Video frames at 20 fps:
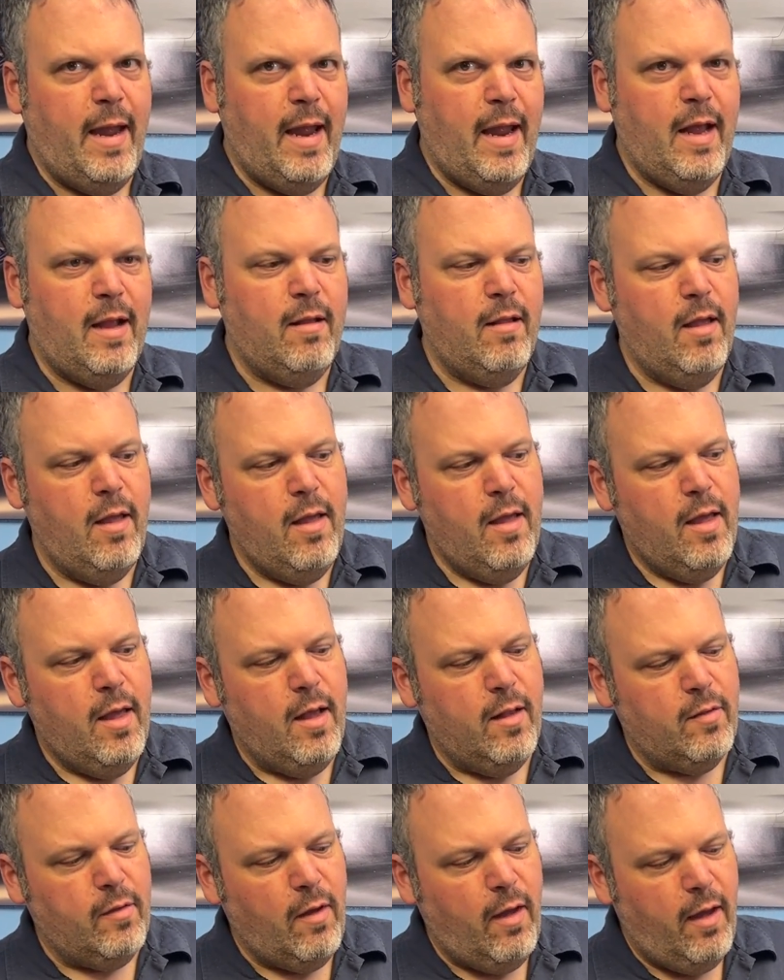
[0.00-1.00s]
And
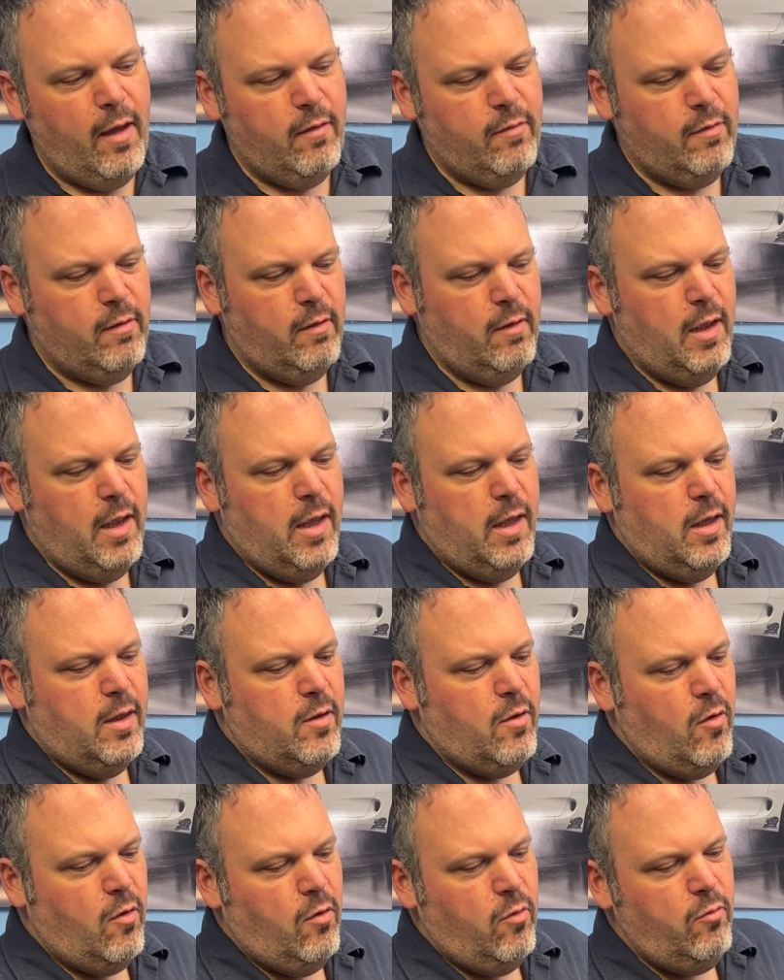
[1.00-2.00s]
it's isolated
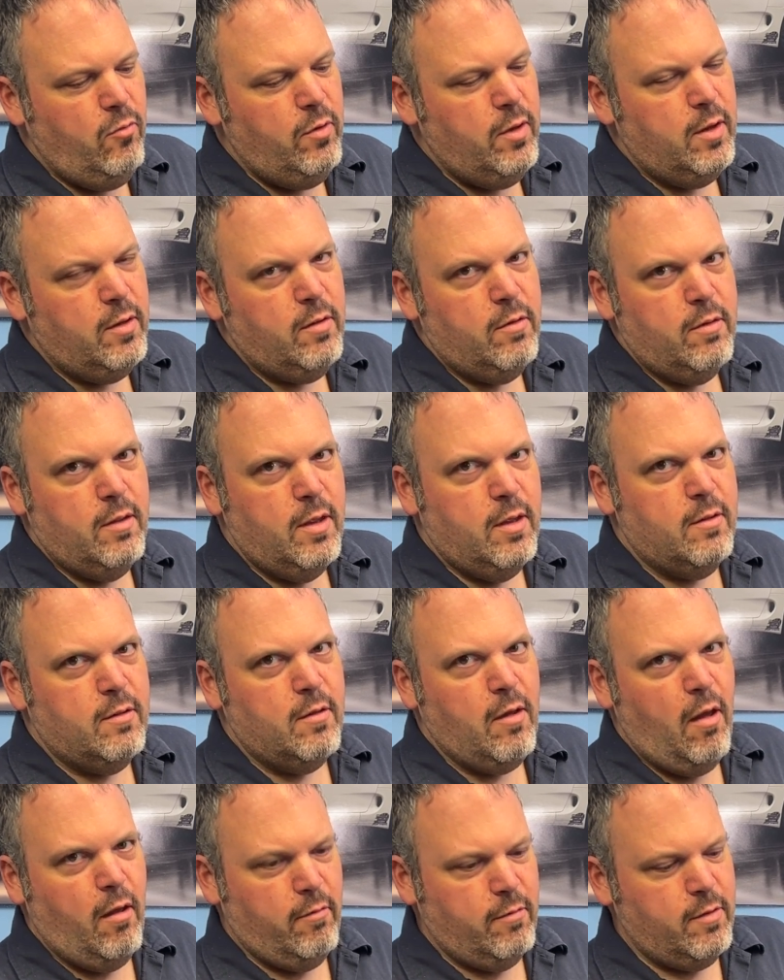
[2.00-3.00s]
only to the
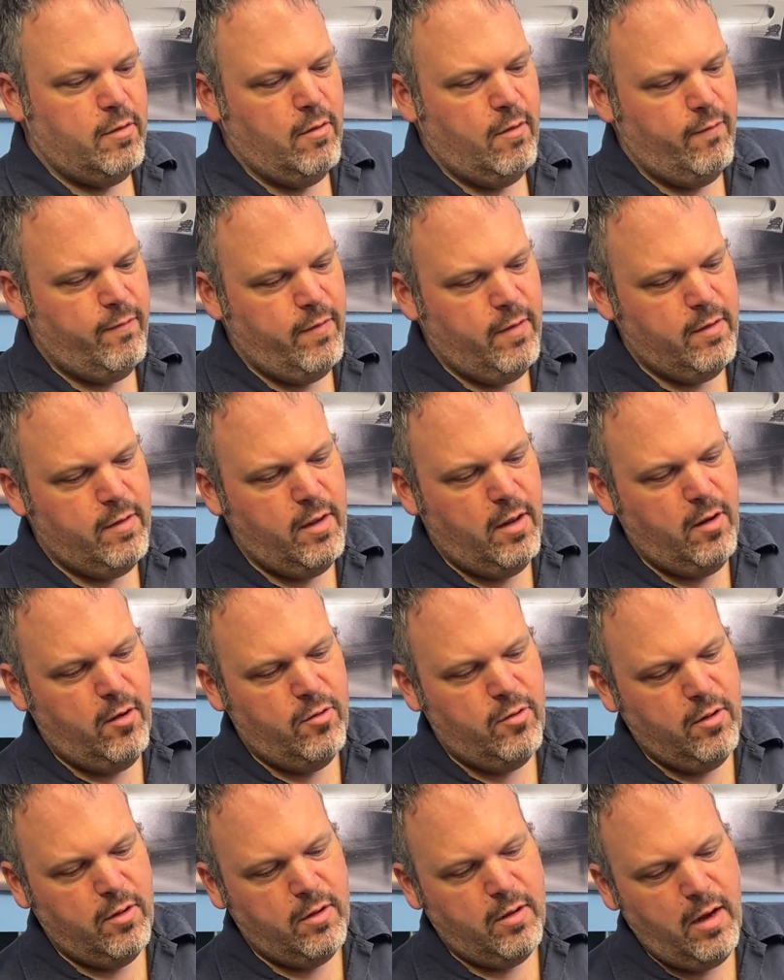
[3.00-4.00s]
exhaust. So if this thing could
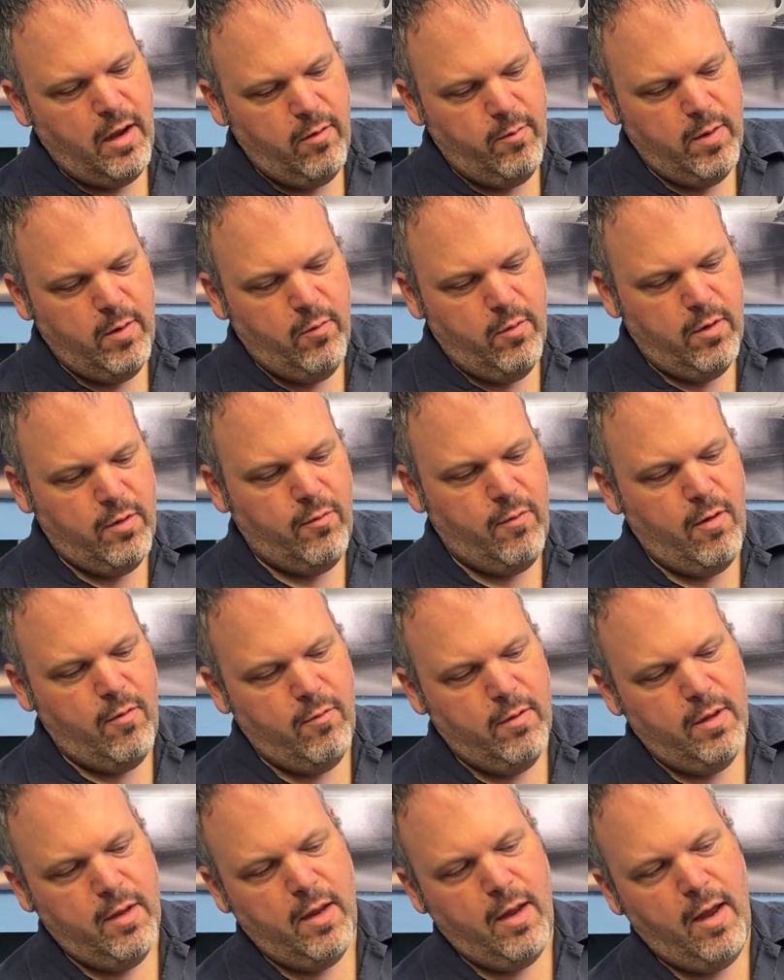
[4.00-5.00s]
just tell me what's wrong
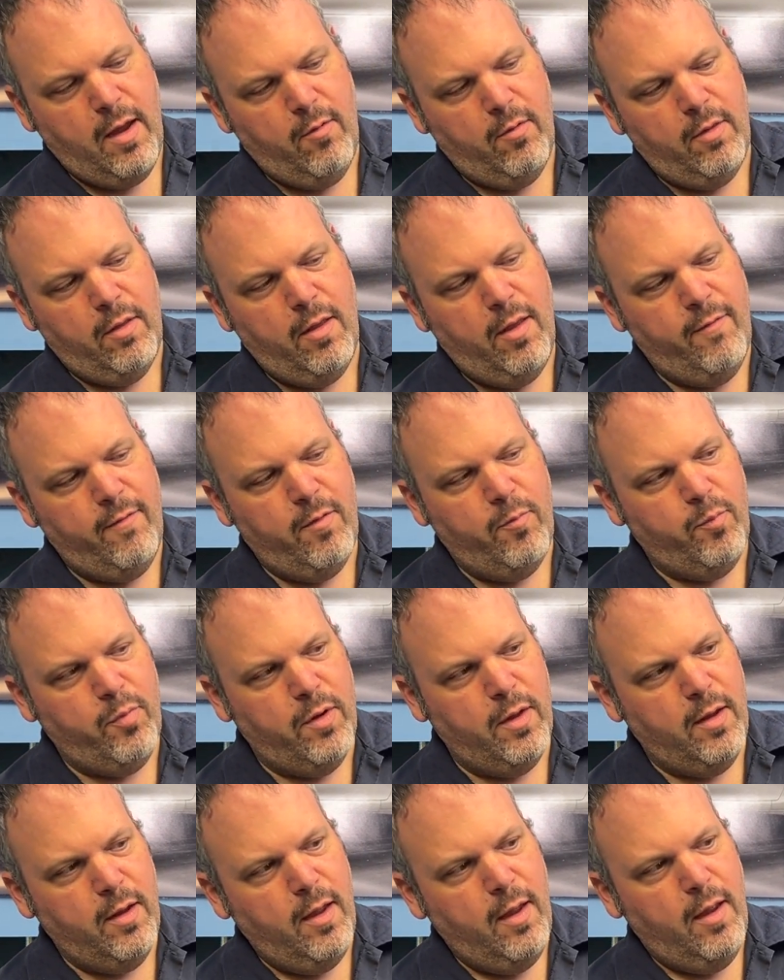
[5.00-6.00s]
with it, I would love it.
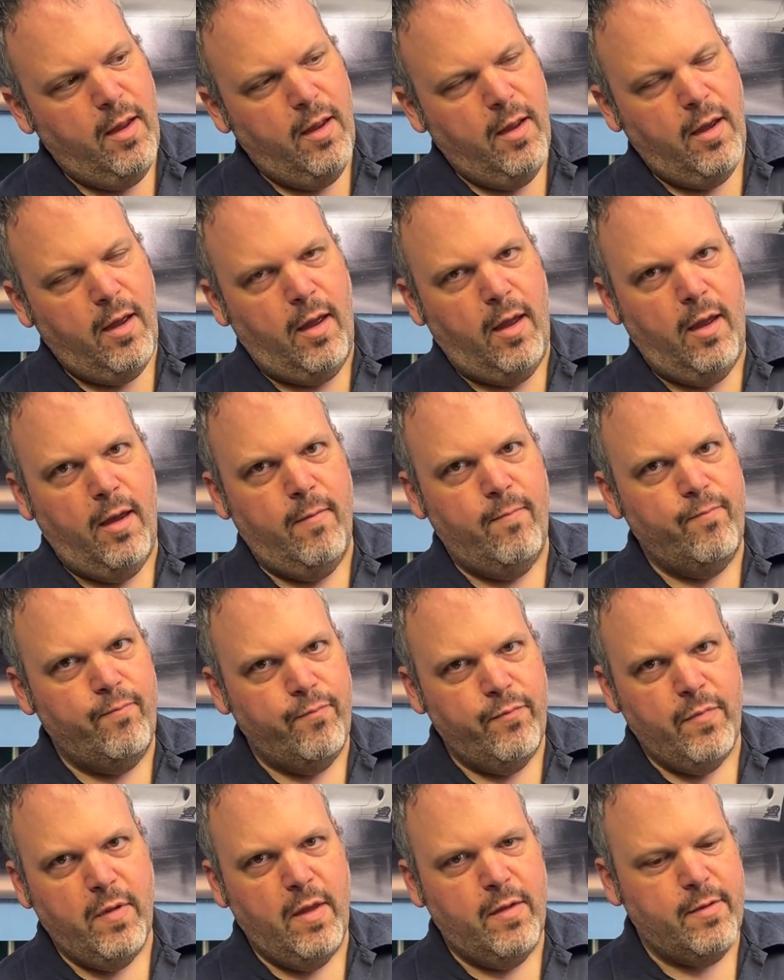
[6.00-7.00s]
But
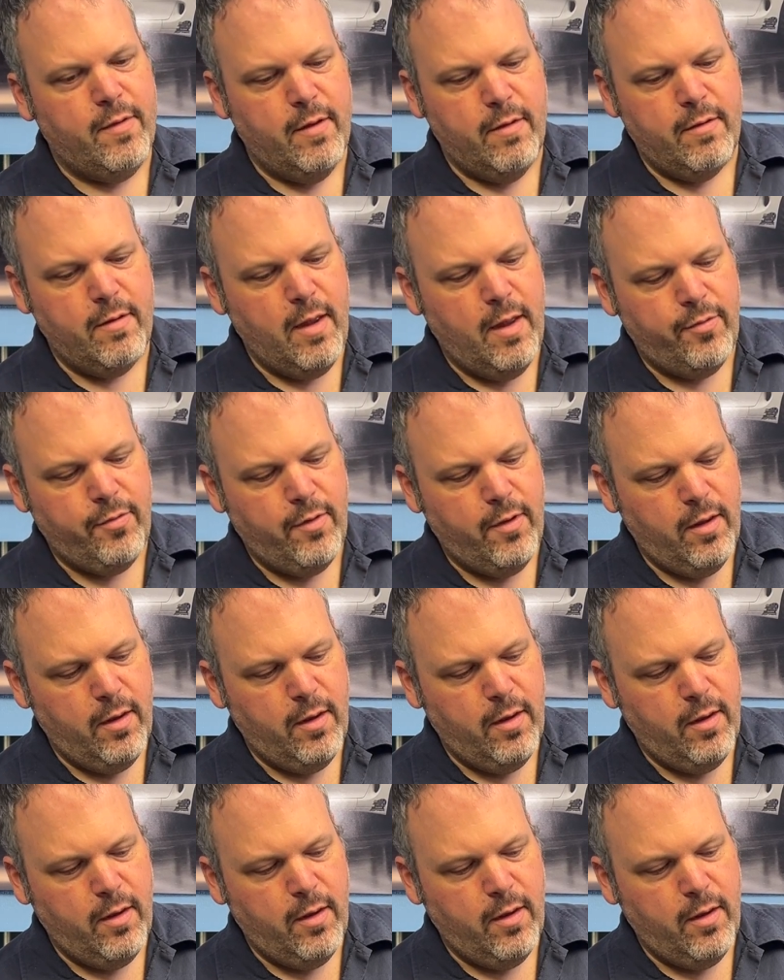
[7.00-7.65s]
this is not